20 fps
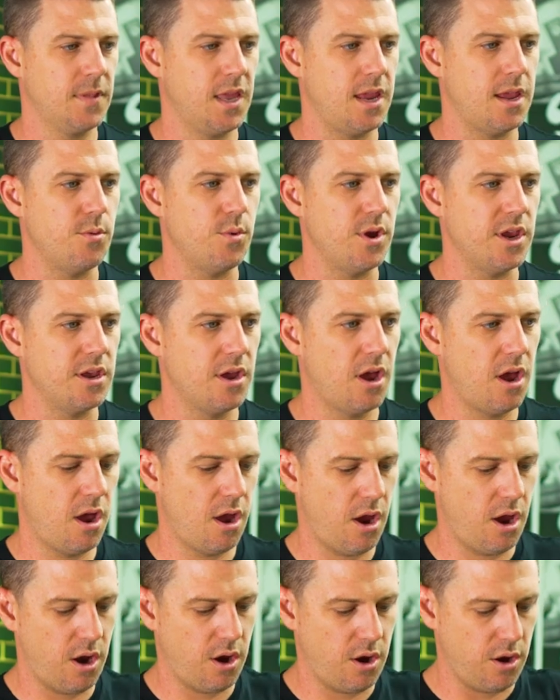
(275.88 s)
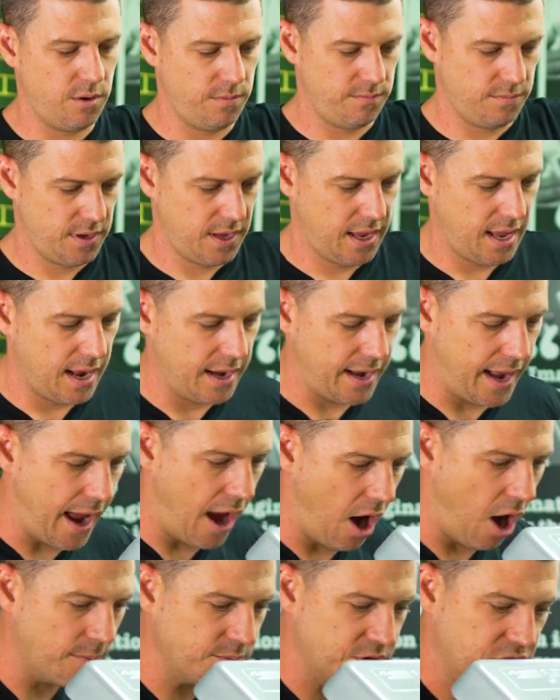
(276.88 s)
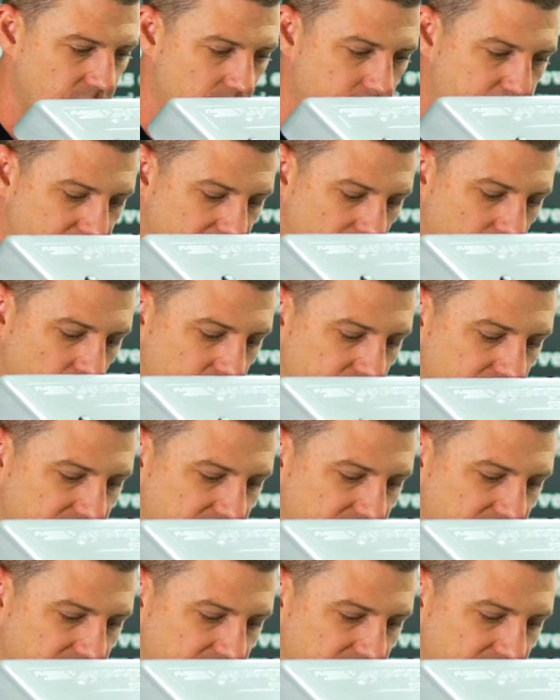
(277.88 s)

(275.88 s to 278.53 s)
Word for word: Here we go. Now I'm just going to peel